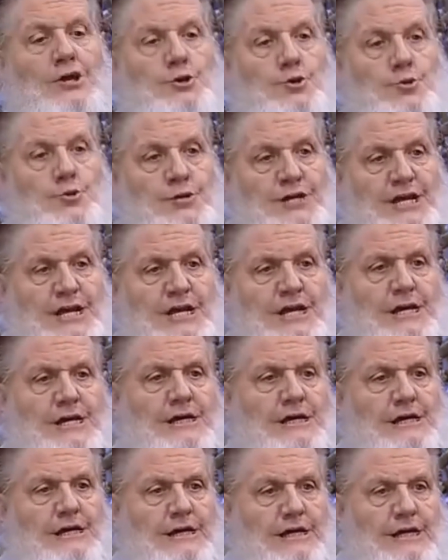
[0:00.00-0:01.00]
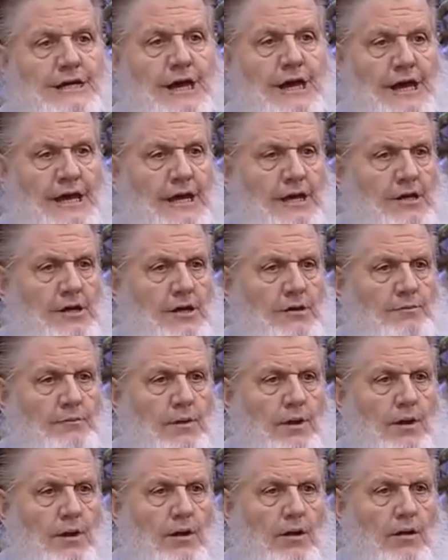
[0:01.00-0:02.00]
a unique
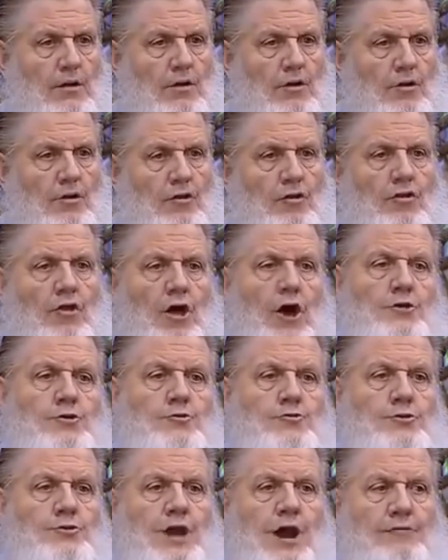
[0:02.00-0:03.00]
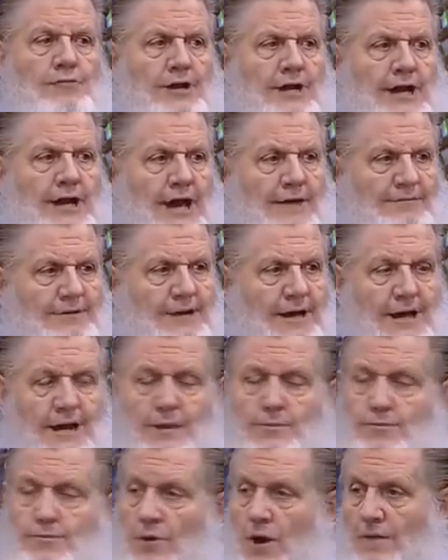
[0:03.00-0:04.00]
kingdom that you never gave to
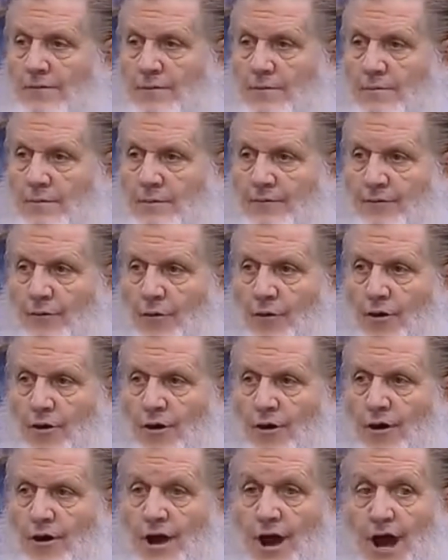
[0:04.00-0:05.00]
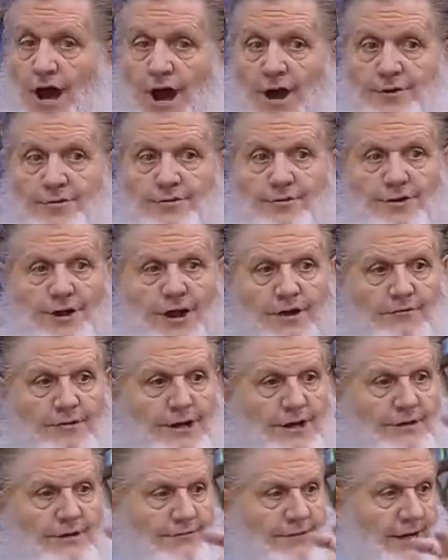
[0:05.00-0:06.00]
any prophet before, and you'll
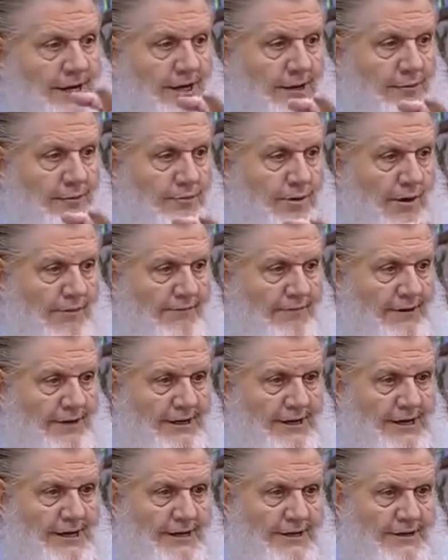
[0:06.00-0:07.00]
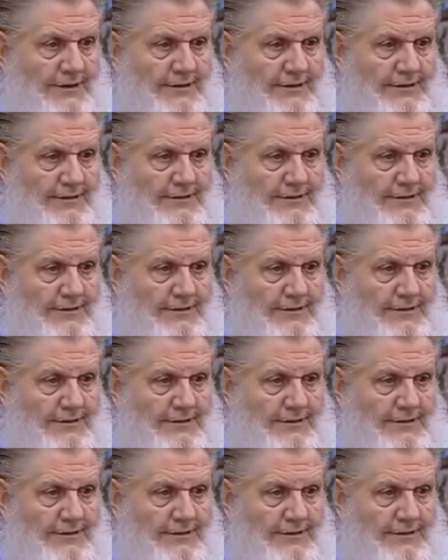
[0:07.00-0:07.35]
never give to any prophet again.